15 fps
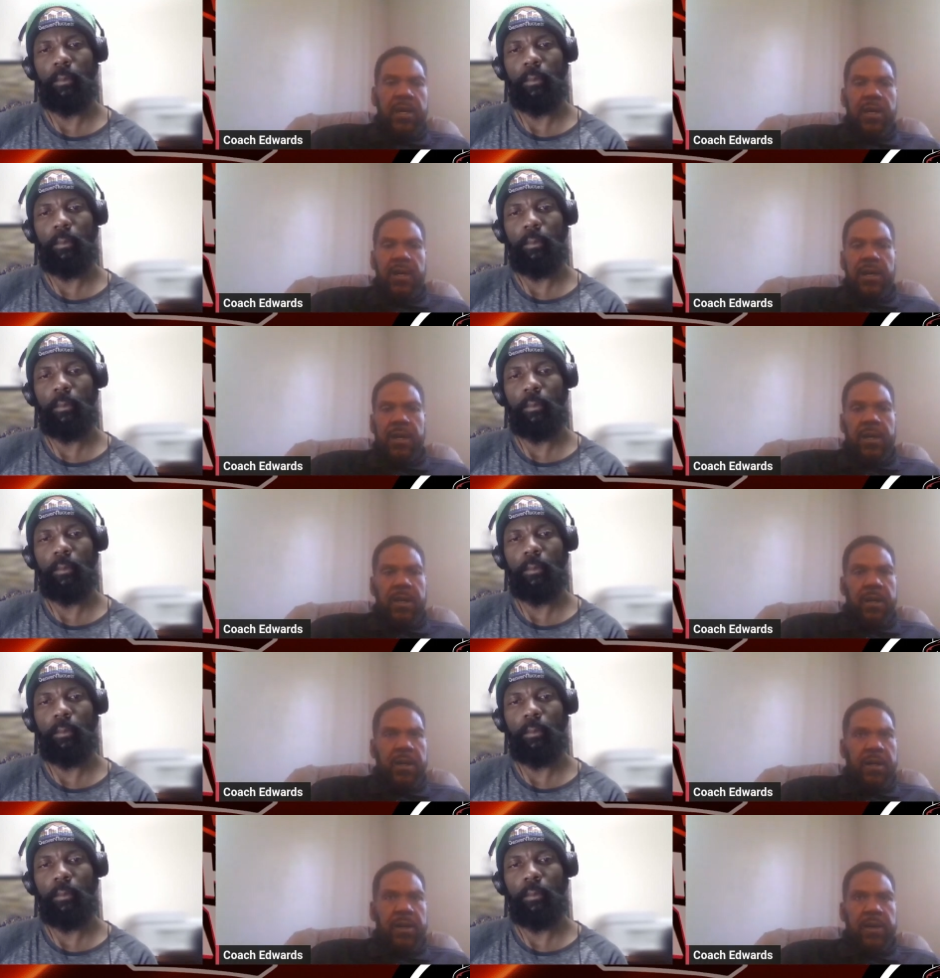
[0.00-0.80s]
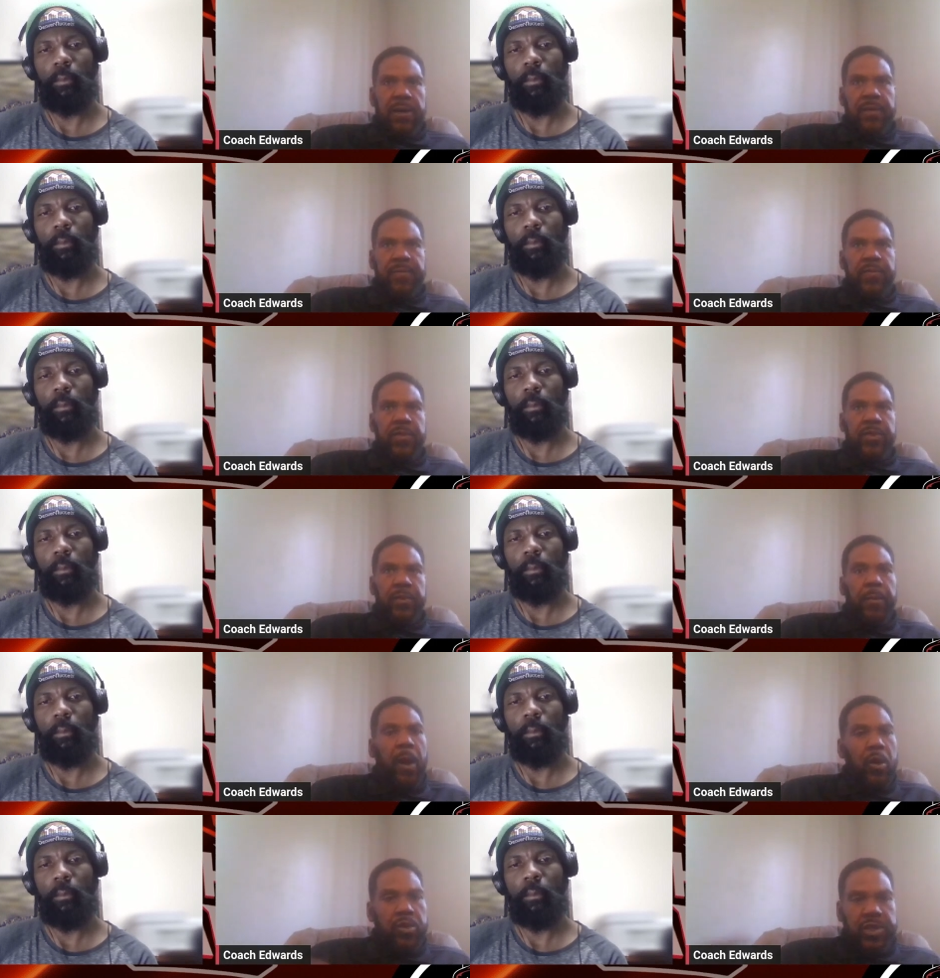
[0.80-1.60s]
Speaker 1: uh,
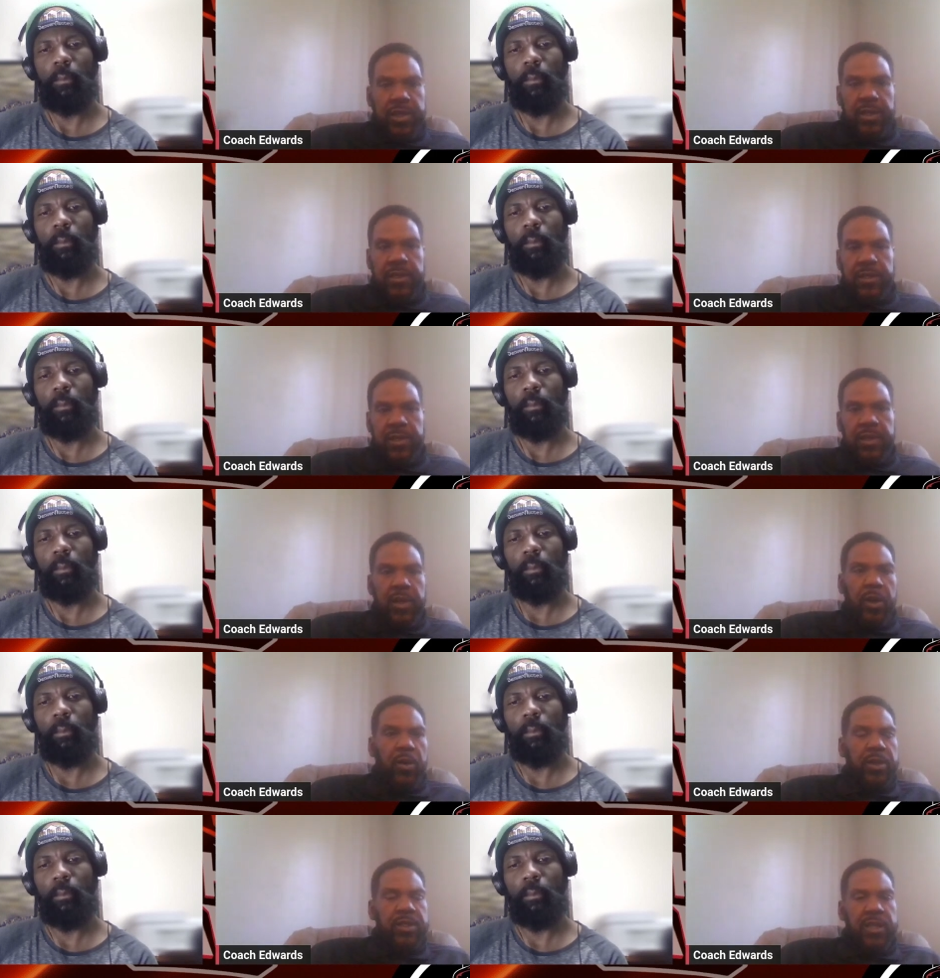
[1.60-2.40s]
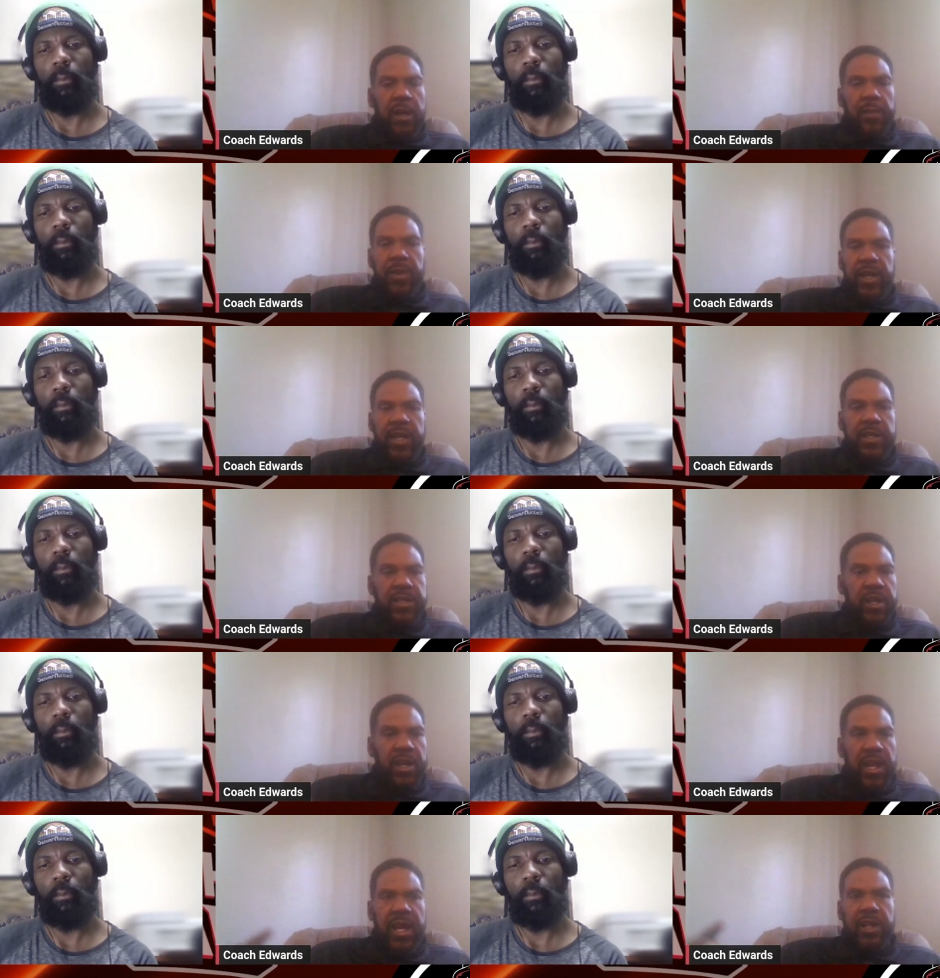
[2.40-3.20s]
the motions. You know, in some leagues
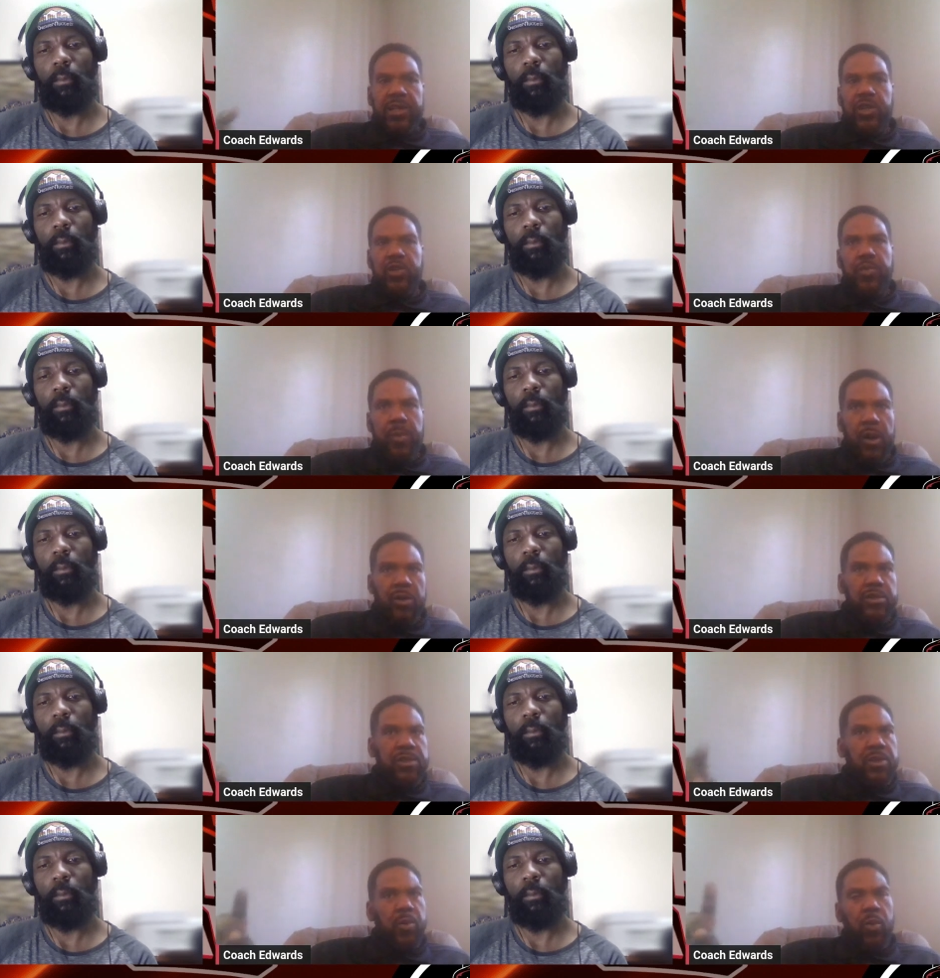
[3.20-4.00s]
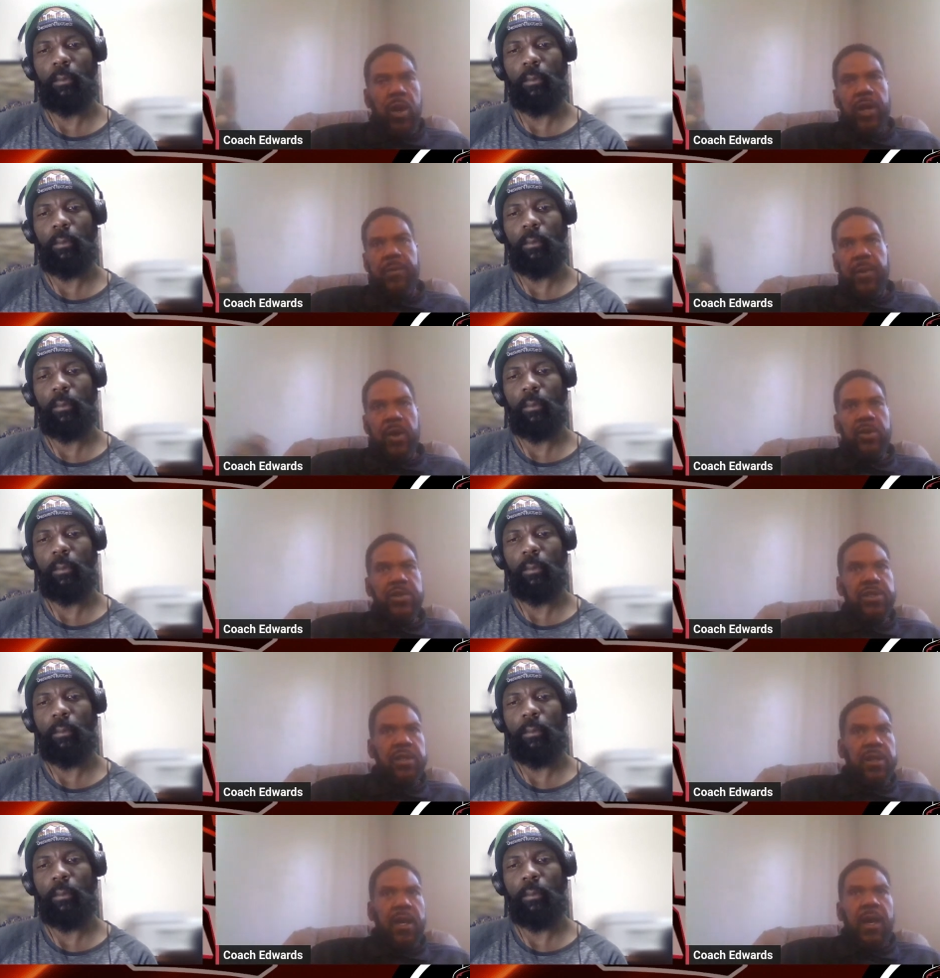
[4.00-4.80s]
they allow two motions to one
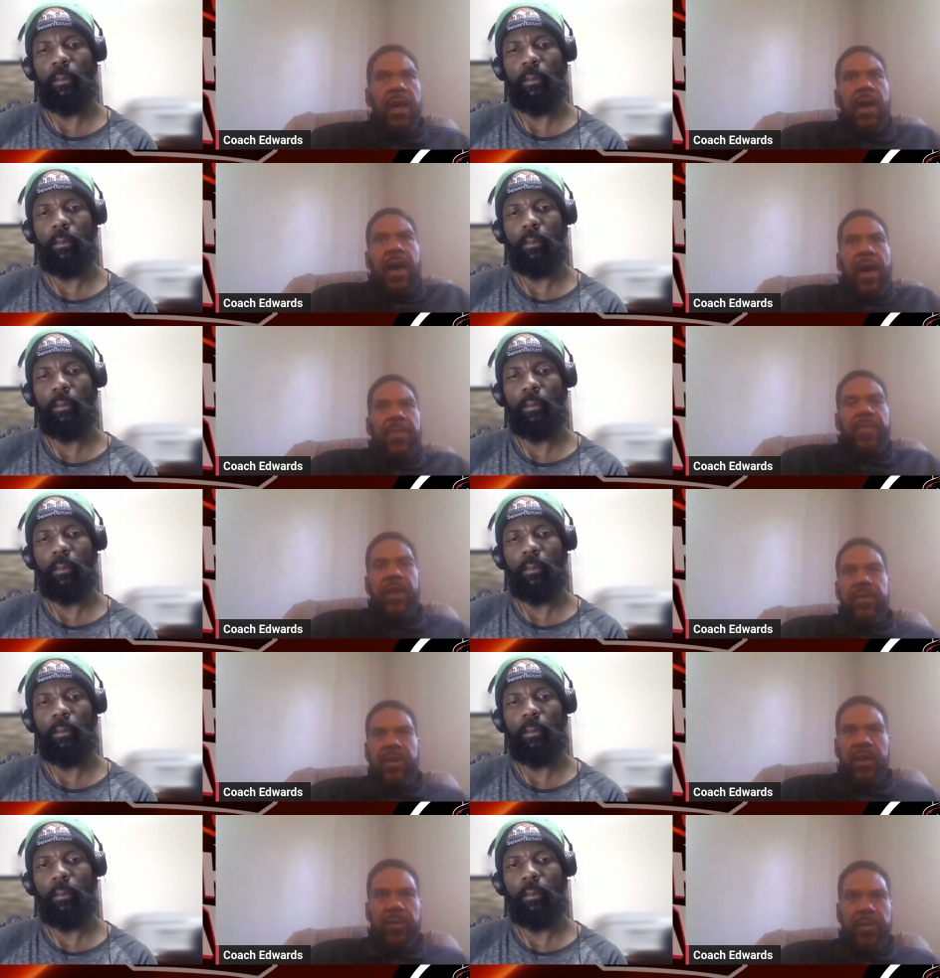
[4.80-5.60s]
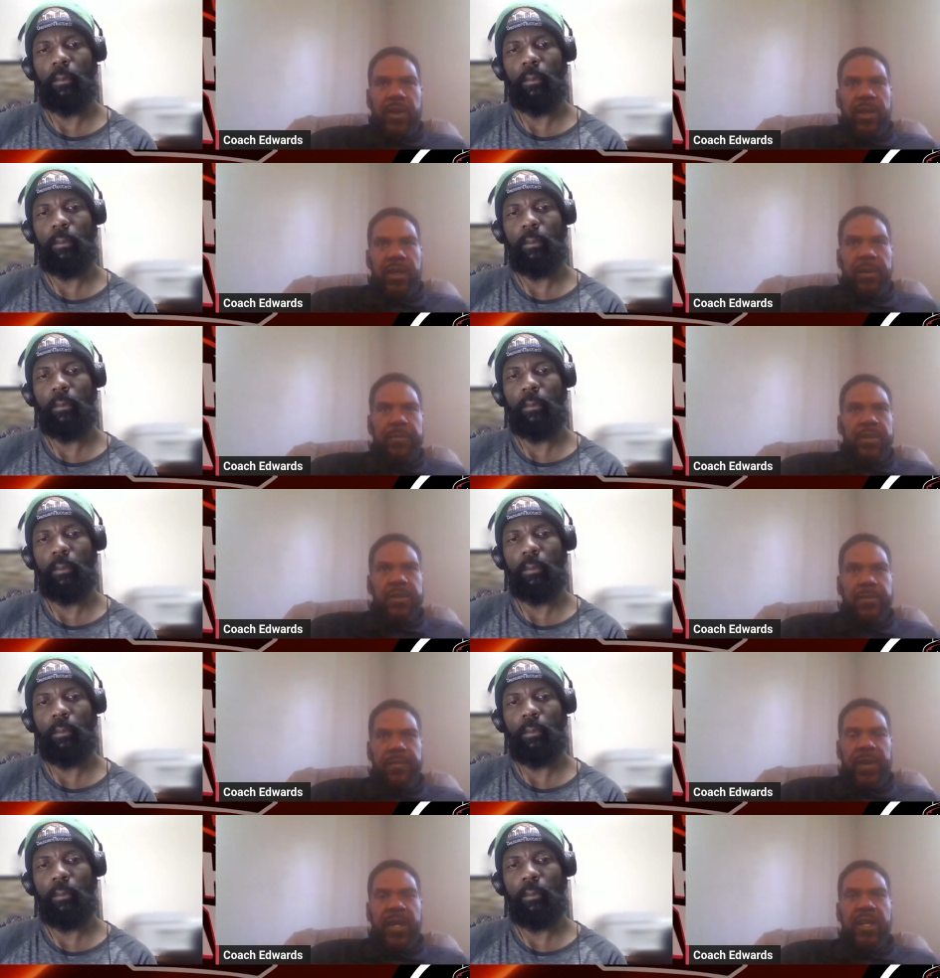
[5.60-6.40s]
motion. I think that'll be the
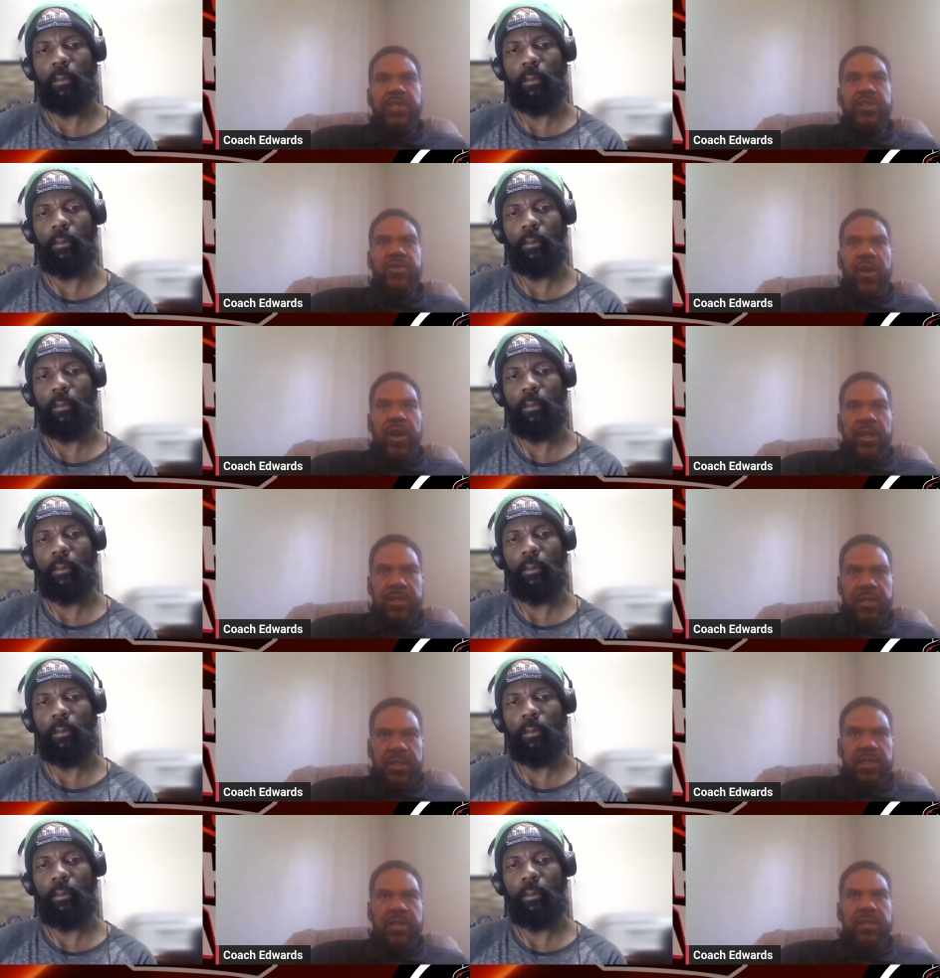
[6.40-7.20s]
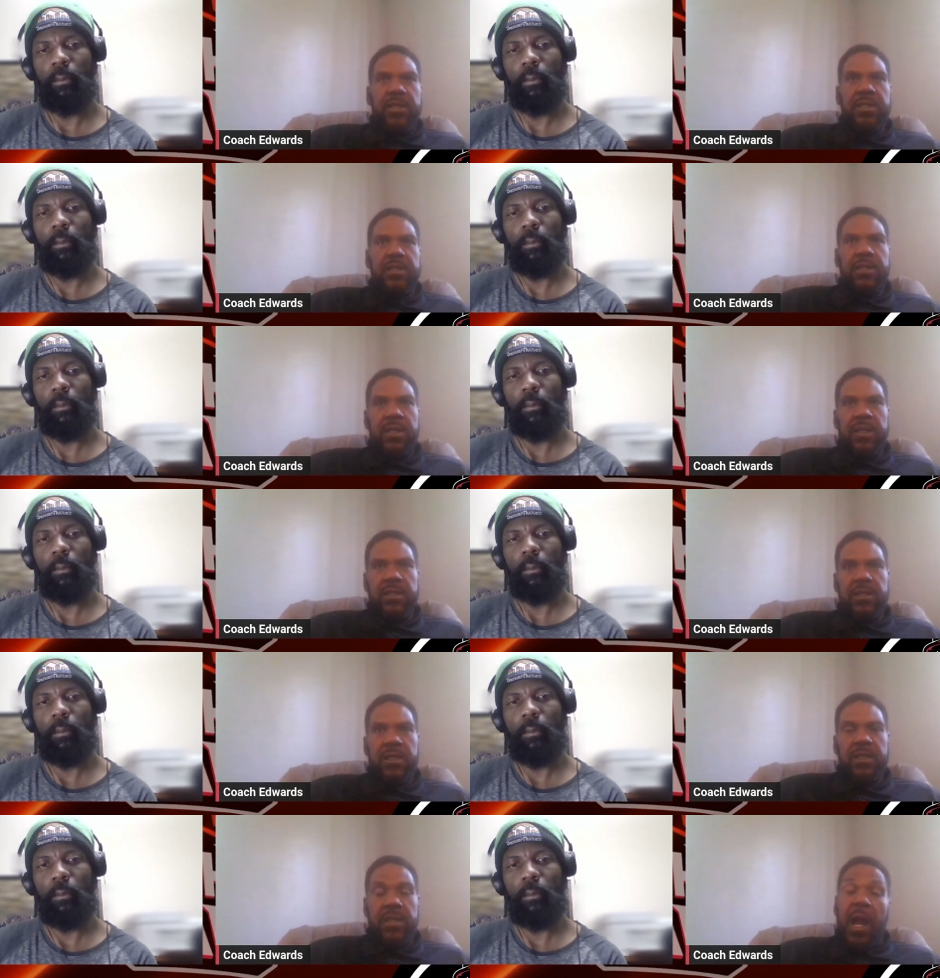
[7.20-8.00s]
but the biggest transition is
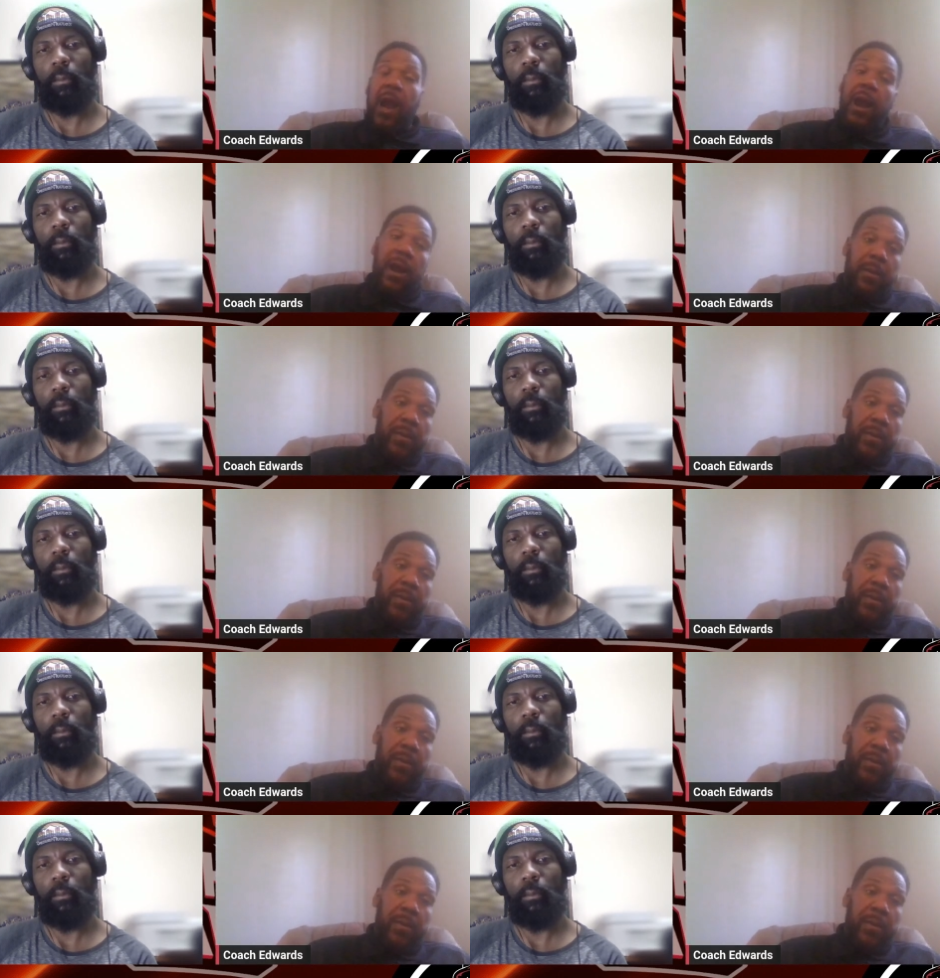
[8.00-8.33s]
is is Iron